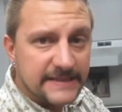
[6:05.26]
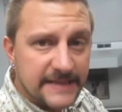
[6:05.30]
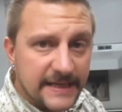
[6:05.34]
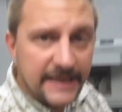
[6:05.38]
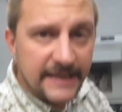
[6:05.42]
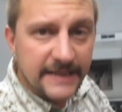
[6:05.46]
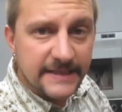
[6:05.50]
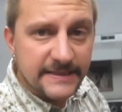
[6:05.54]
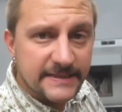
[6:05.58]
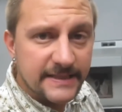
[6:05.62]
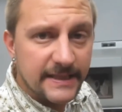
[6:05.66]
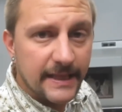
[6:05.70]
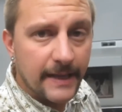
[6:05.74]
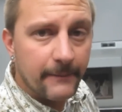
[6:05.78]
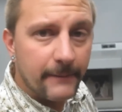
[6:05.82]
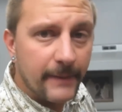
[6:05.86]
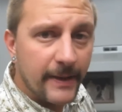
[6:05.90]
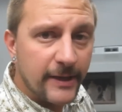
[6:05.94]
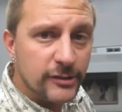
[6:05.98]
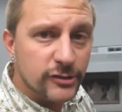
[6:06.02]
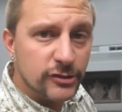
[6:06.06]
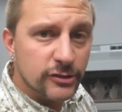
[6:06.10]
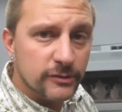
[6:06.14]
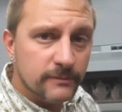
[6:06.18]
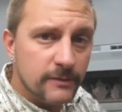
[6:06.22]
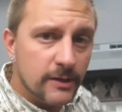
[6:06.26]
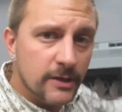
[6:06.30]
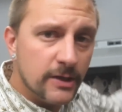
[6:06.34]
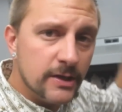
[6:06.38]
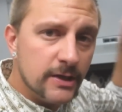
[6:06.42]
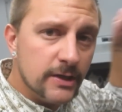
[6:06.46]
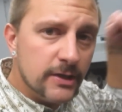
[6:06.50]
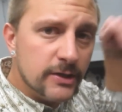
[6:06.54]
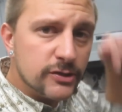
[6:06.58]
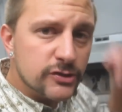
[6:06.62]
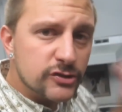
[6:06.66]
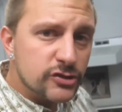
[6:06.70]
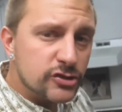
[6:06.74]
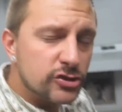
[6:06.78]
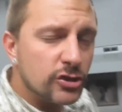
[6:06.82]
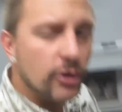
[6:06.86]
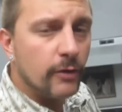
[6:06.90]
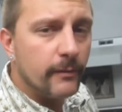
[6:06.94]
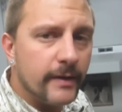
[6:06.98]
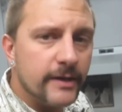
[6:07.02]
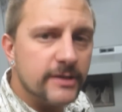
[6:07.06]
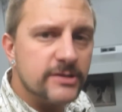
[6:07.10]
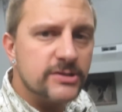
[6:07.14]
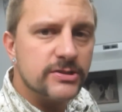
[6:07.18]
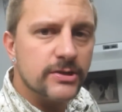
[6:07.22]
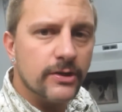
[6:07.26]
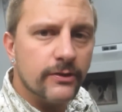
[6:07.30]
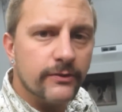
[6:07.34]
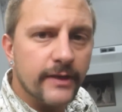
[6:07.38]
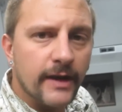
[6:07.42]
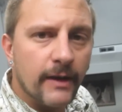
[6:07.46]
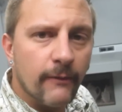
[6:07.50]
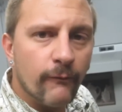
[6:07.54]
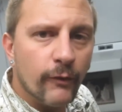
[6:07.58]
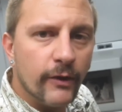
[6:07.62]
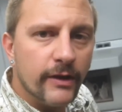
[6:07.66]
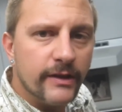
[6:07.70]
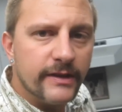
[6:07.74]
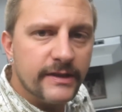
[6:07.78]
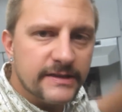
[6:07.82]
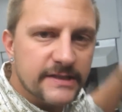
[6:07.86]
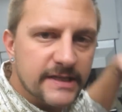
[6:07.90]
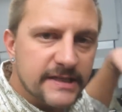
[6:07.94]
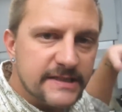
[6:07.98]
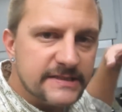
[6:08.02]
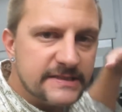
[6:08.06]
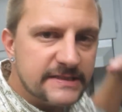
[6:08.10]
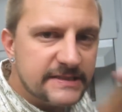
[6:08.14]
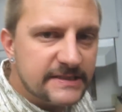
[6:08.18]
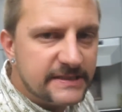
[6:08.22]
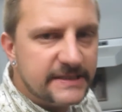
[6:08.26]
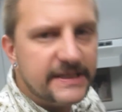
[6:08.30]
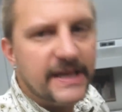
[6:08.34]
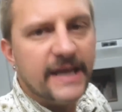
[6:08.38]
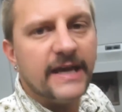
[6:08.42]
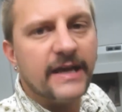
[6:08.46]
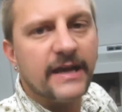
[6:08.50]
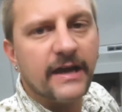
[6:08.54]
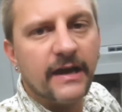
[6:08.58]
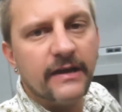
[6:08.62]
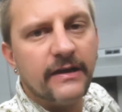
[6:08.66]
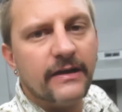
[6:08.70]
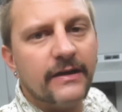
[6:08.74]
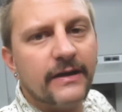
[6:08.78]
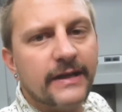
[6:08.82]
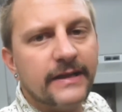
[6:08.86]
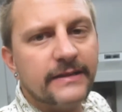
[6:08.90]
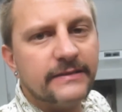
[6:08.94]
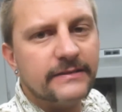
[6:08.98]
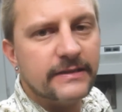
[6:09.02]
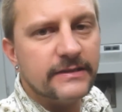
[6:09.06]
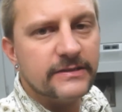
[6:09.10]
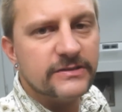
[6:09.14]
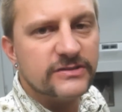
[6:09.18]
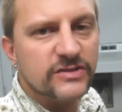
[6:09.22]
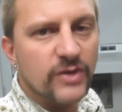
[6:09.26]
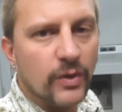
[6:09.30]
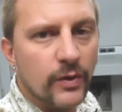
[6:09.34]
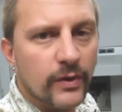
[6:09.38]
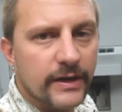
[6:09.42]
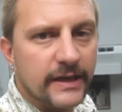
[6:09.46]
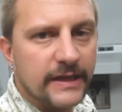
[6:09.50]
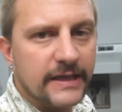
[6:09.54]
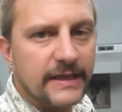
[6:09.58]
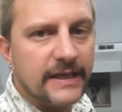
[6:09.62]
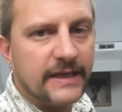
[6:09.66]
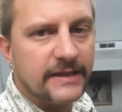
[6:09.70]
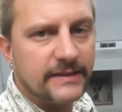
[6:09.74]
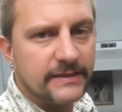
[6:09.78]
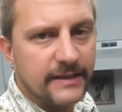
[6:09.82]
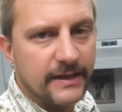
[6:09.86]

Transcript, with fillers: to get into that bedroom so much so that I'm willing to dig underneath this door to get